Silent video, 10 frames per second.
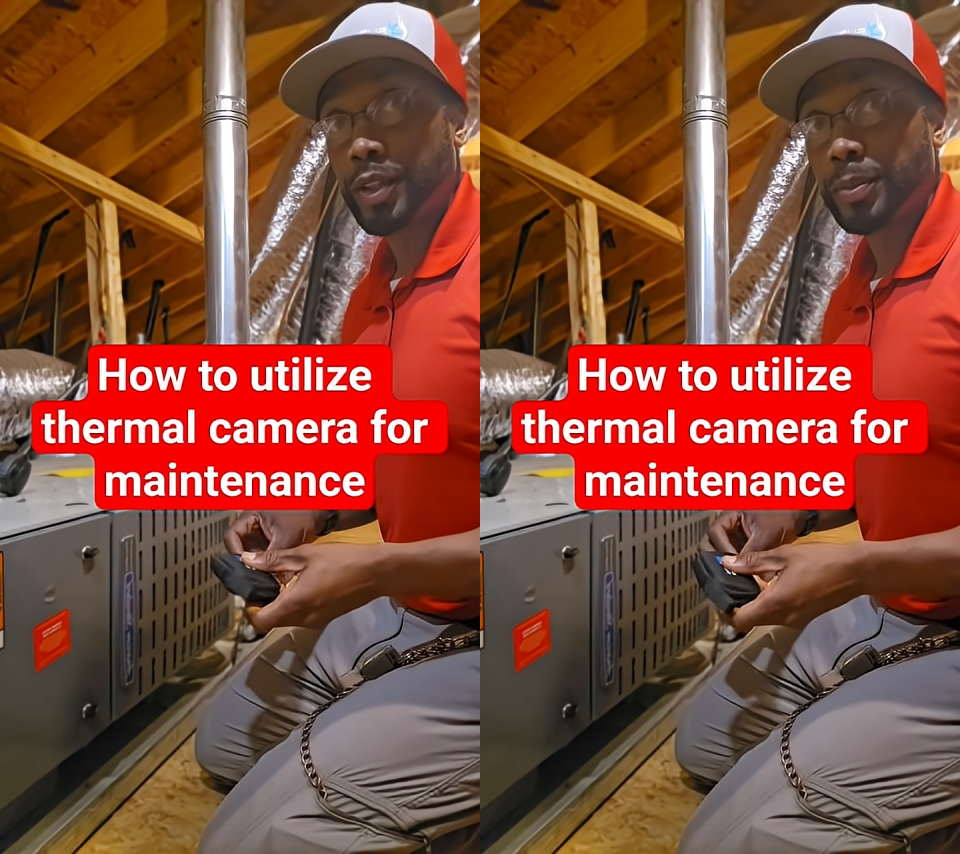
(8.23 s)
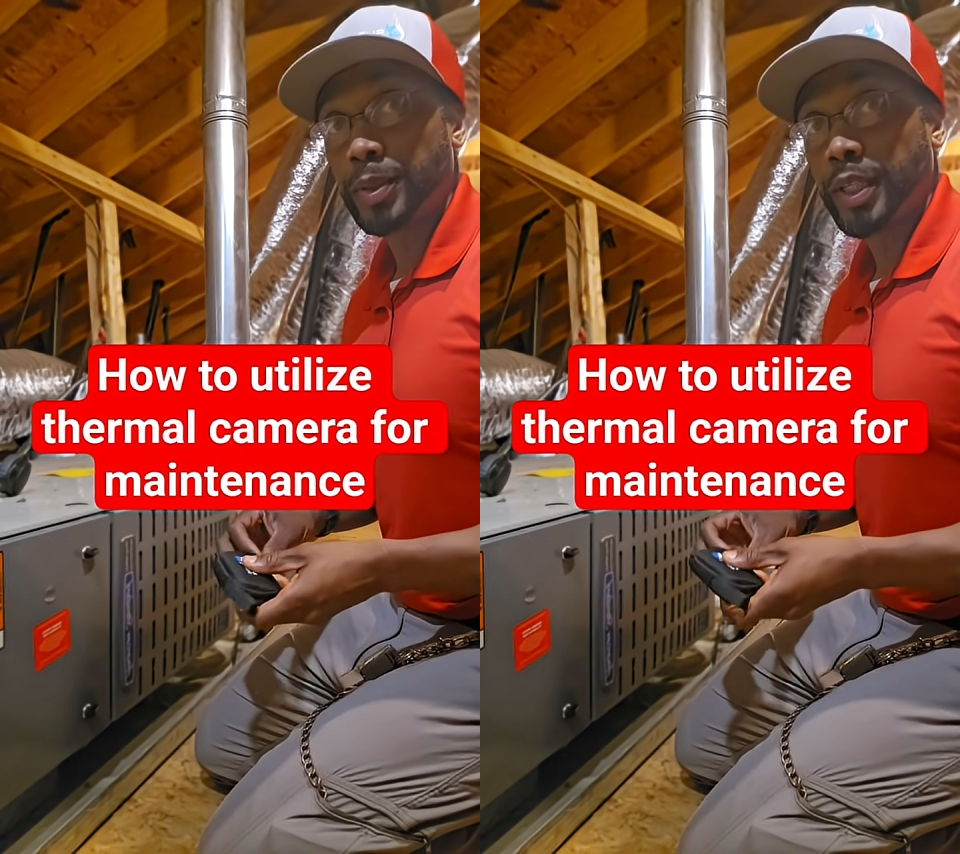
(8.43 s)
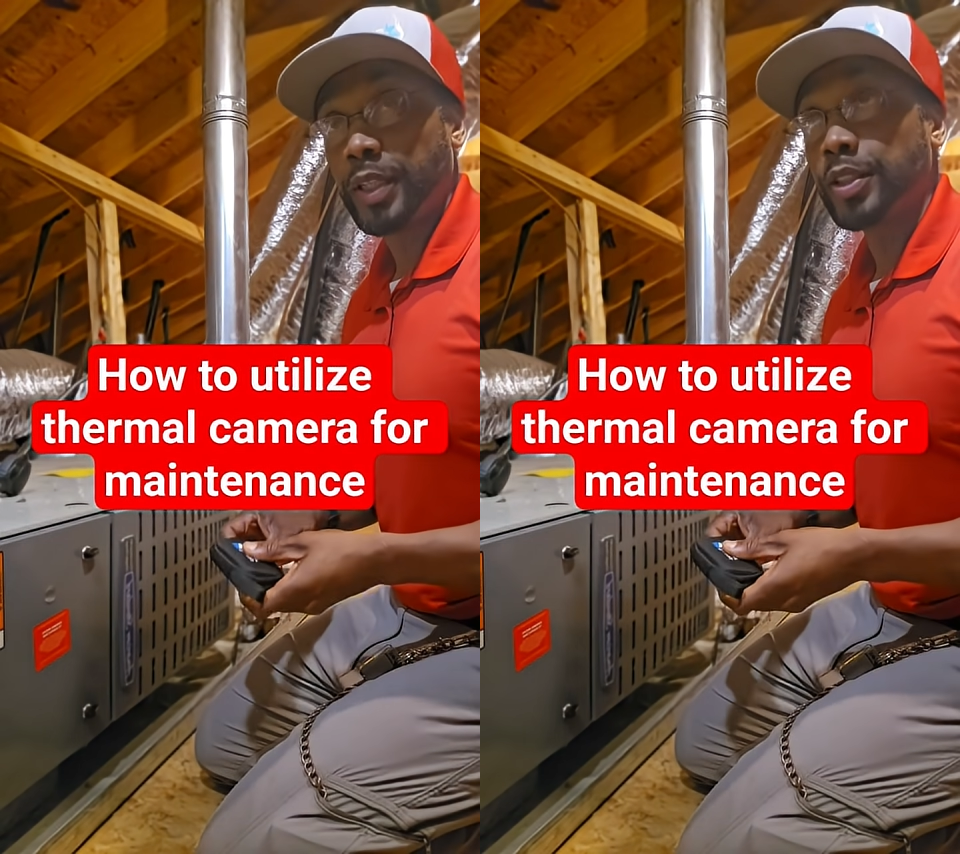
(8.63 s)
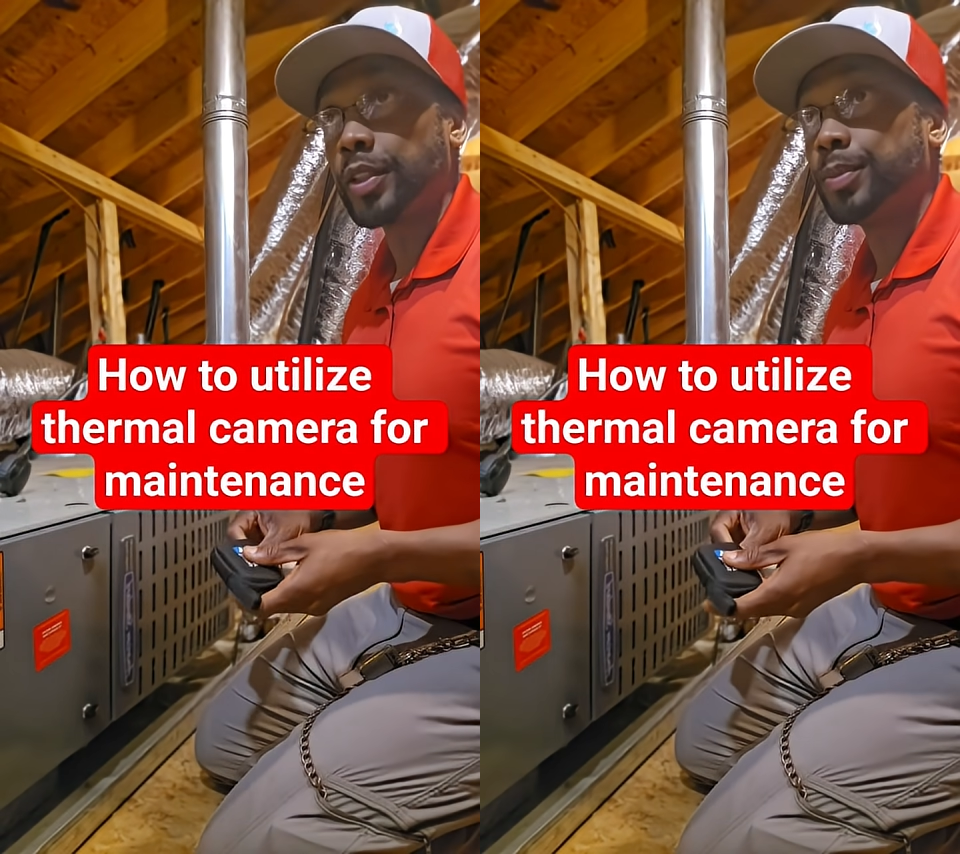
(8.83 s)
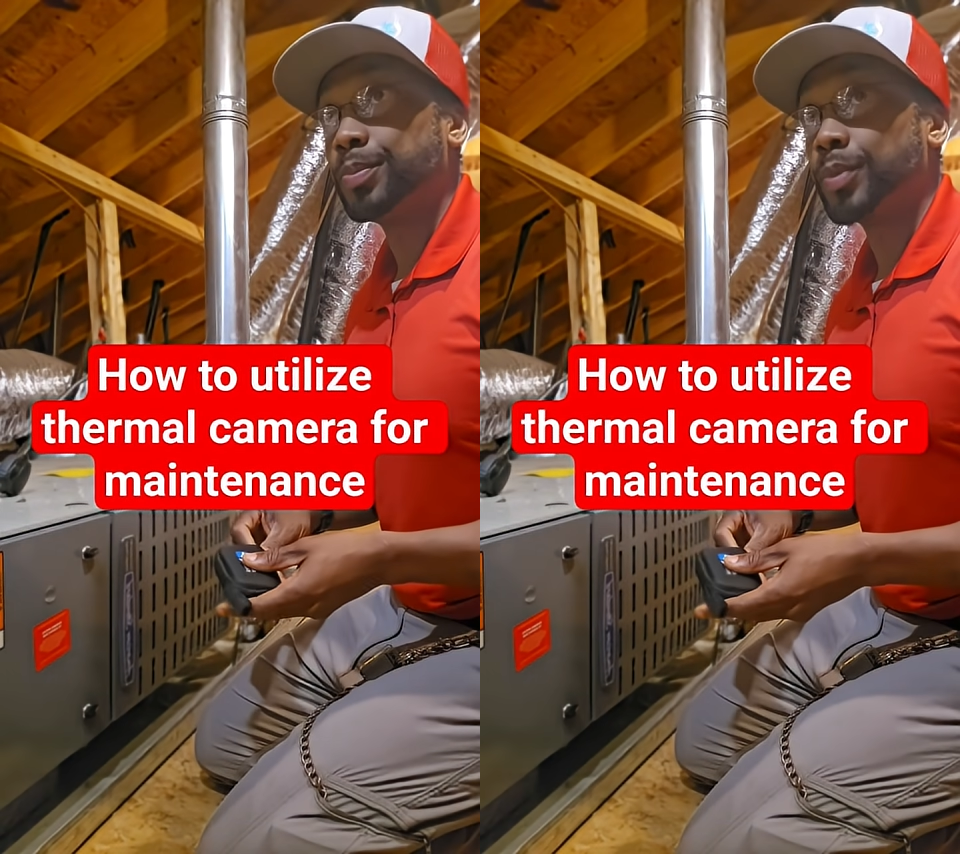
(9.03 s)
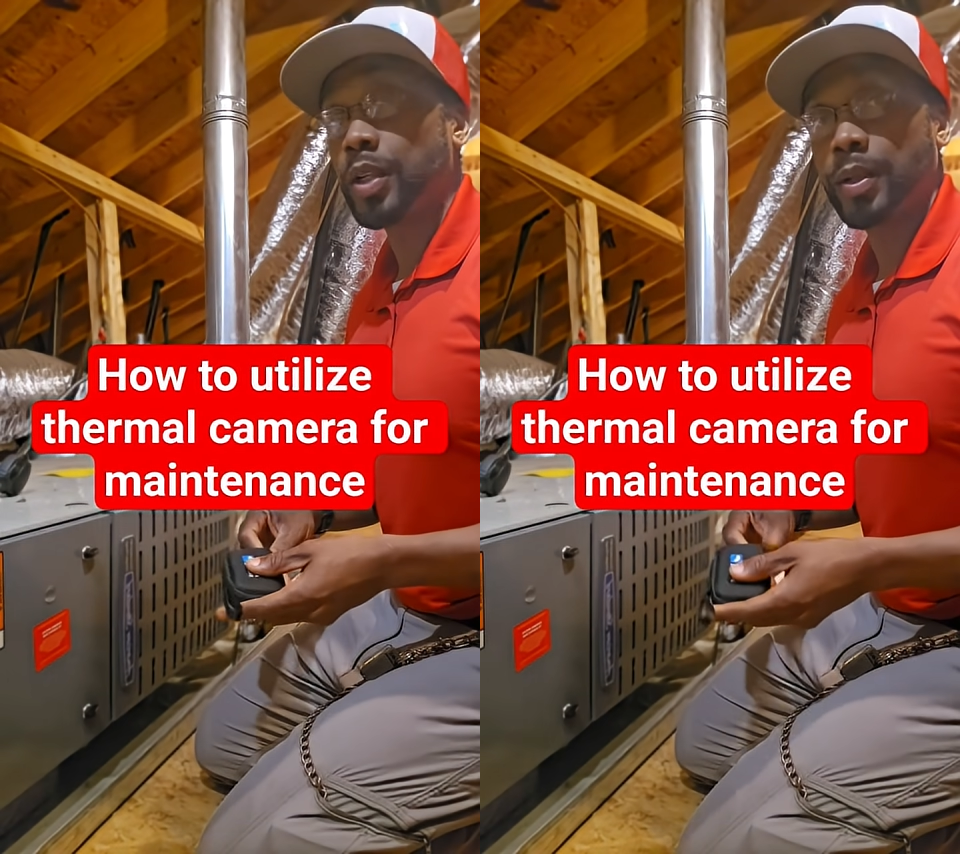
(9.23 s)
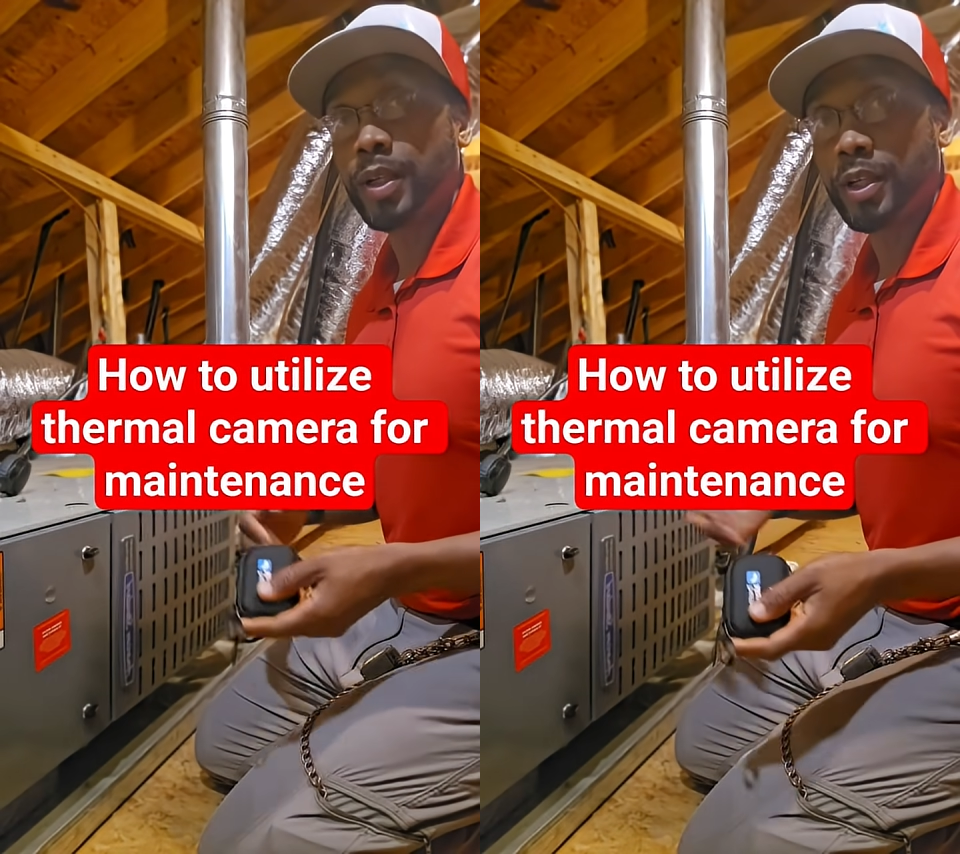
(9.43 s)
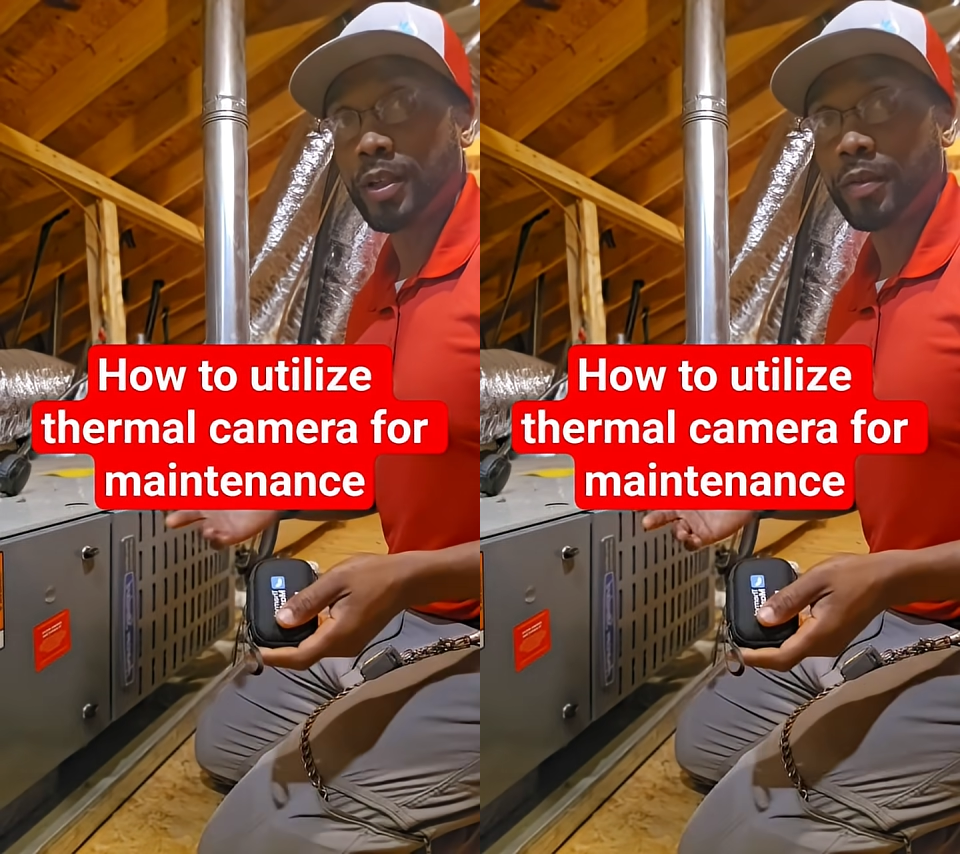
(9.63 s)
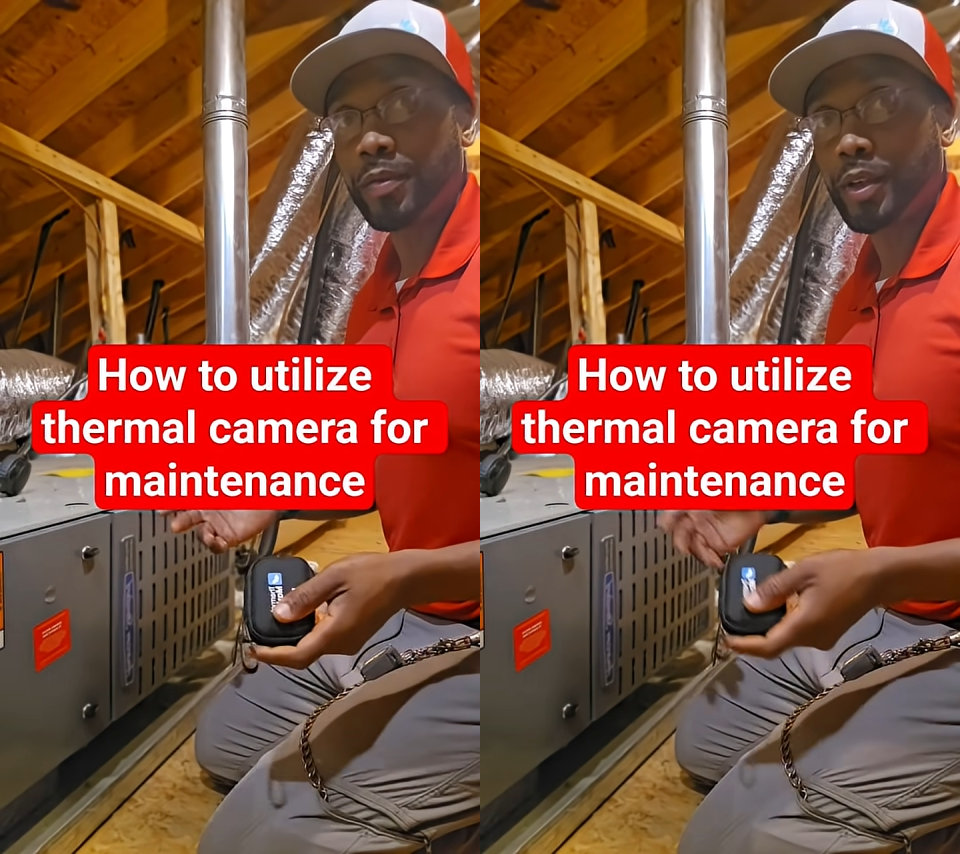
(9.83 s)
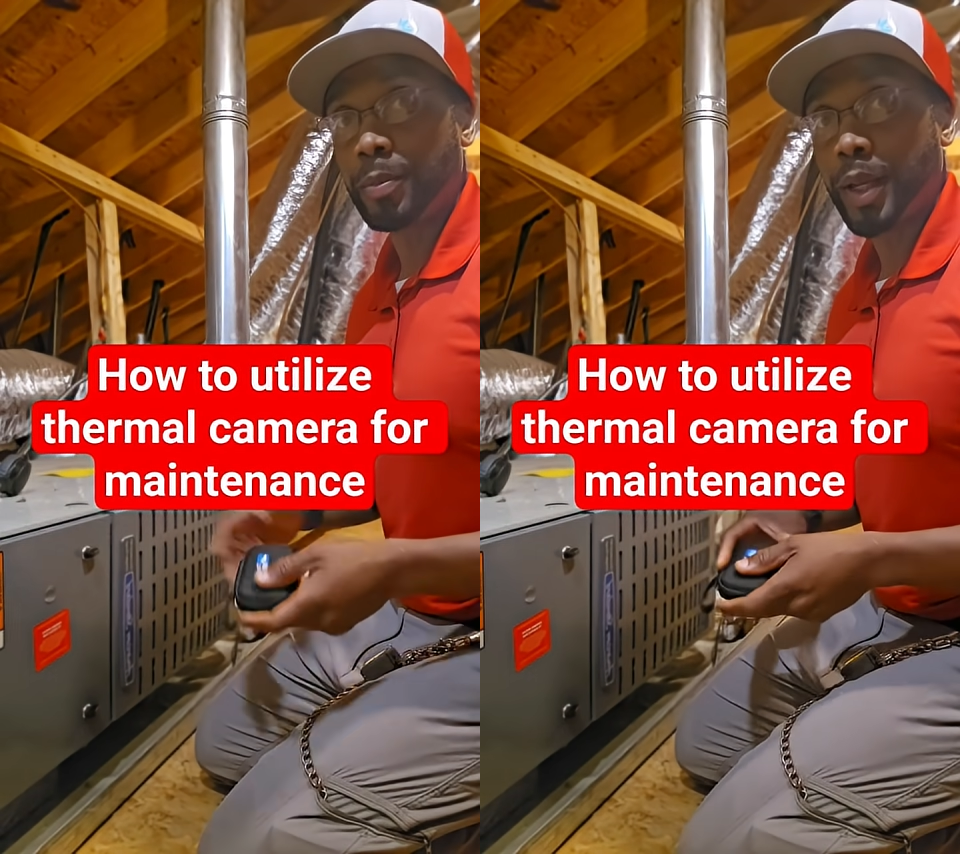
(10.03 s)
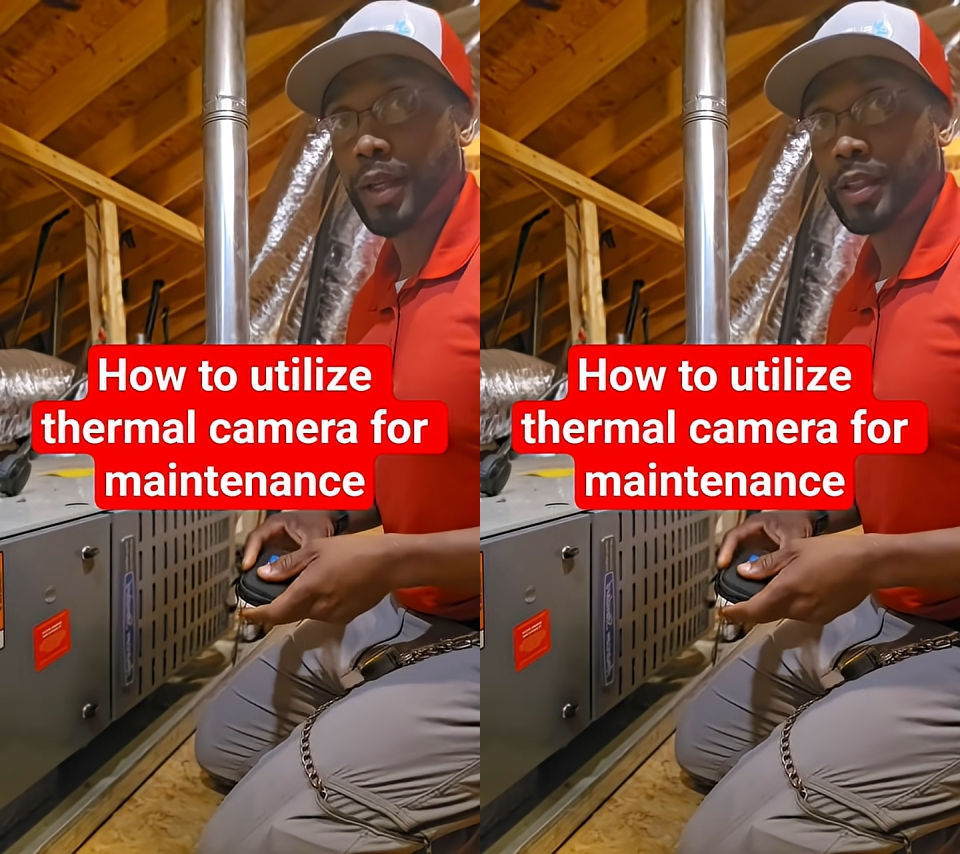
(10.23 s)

its fullest potential uh, here on a fall